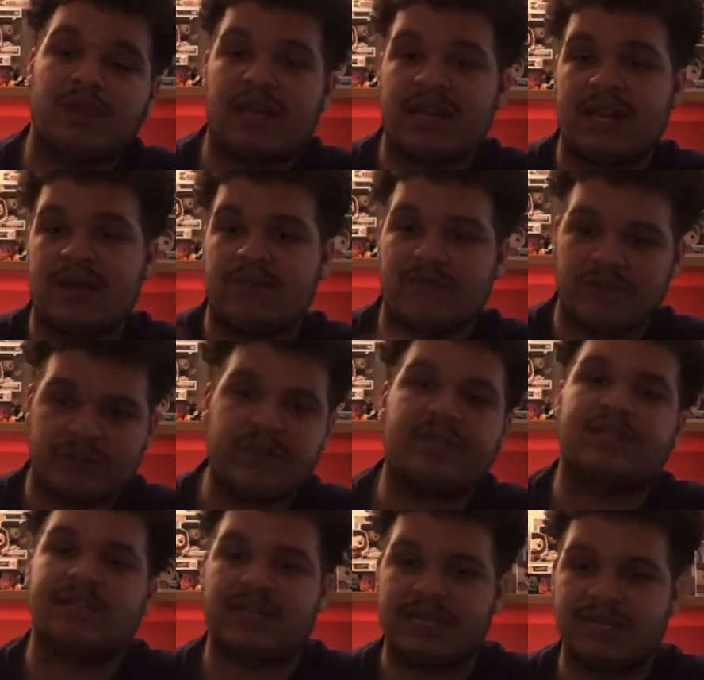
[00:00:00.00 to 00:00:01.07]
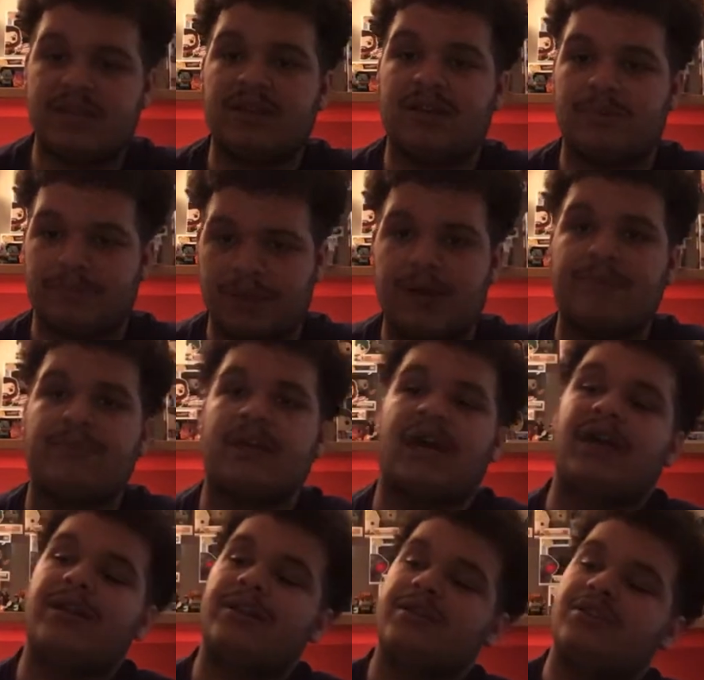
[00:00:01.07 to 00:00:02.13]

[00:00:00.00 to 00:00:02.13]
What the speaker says: And I'm very excited about that.